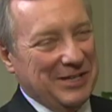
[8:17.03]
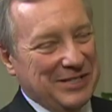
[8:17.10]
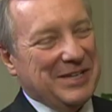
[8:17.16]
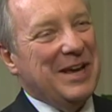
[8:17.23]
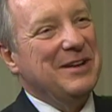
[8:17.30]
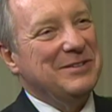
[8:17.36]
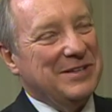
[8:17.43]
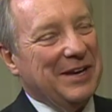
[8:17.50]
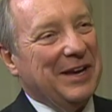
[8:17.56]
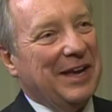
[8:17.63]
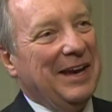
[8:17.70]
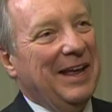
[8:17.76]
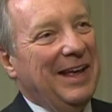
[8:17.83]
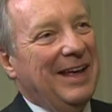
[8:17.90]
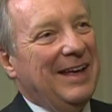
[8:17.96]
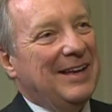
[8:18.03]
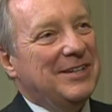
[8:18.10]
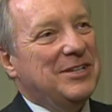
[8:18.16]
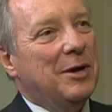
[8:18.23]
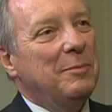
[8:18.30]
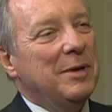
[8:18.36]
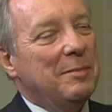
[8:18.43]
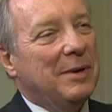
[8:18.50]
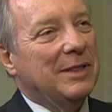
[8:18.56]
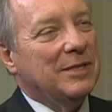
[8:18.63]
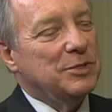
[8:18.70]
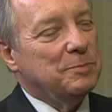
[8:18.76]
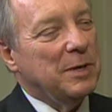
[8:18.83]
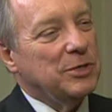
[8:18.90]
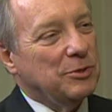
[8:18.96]
It sounds like it. Tell me about
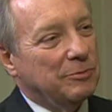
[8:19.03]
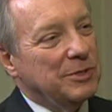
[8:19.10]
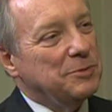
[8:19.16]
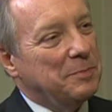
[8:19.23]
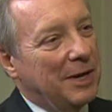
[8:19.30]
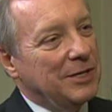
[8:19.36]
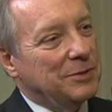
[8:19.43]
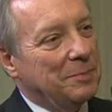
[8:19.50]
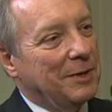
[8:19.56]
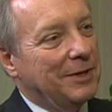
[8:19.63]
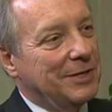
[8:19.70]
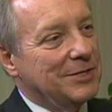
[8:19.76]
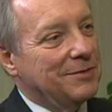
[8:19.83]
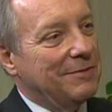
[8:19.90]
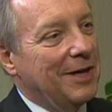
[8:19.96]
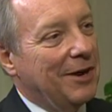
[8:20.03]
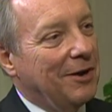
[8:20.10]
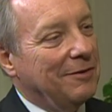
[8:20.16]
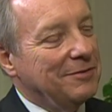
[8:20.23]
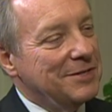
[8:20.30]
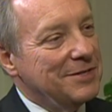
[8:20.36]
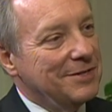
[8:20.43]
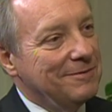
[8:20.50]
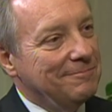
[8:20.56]
the special responsibilities of that office.